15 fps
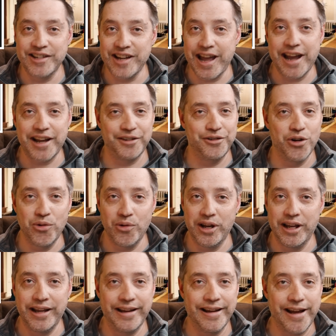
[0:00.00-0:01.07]
Jack, no
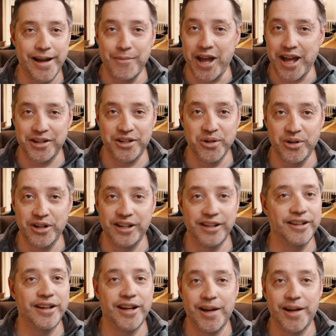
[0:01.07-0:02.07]
way, I'm not doing it.